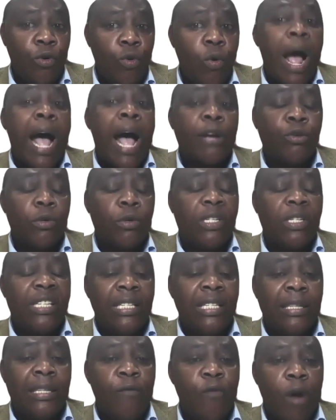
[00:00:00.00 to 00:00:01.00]
actual
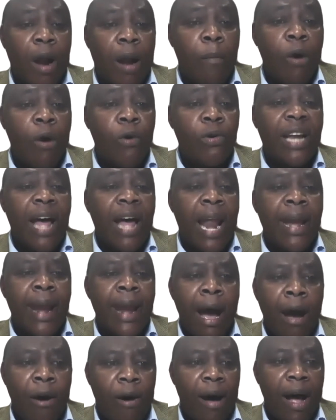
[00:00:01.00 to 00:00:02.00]
teaching for about an
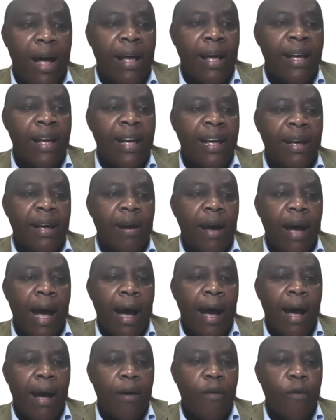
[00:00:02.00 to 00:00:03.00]
hour
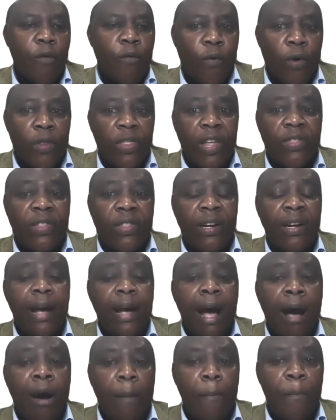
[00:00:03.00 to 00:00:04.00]
for the
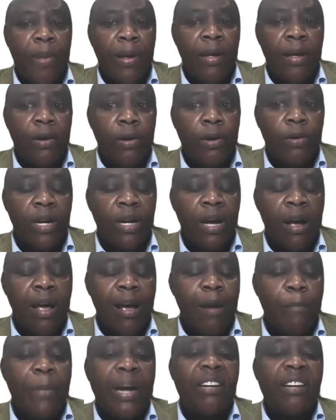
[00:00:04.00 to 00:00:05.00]
3-hour period,
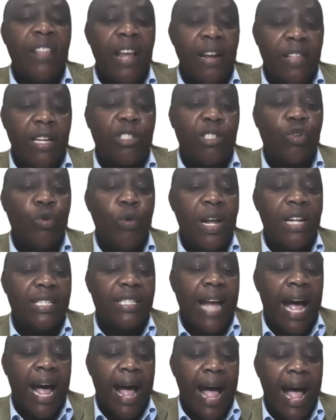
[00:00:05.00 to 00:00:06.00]
but then the students
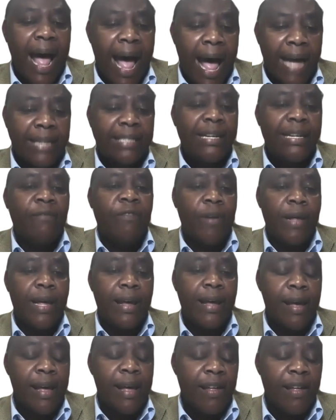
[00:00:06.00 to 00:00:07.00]
are
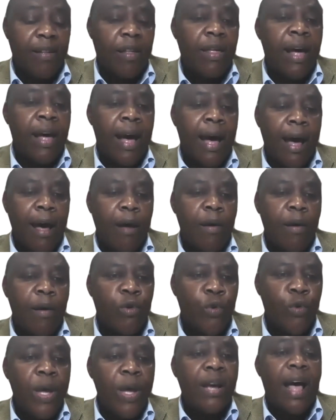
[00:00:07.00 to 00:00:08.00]
actively
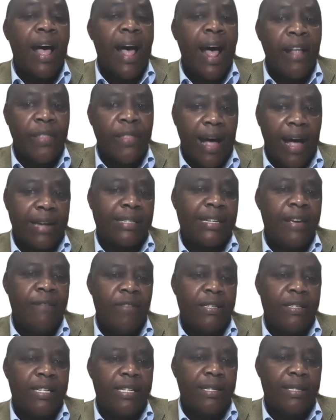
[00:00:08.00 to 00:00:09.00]
doing other
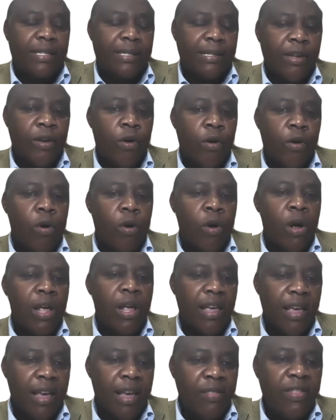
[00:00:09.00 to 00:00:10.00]
activities,
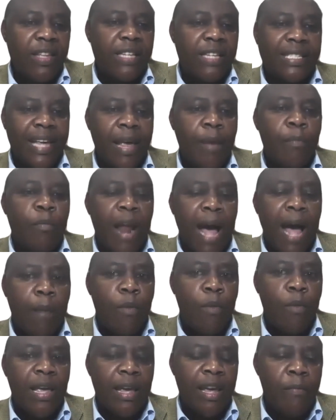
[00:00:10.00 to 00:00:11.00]
in the same
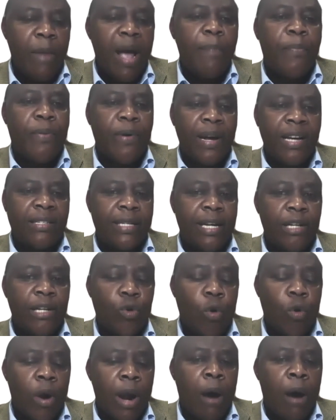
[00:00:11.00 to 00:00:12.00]
lab, in my presence,
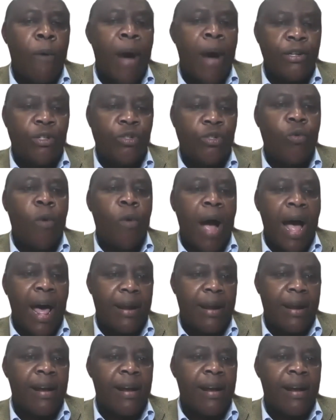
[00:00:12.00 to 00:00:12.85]
on a one-to-one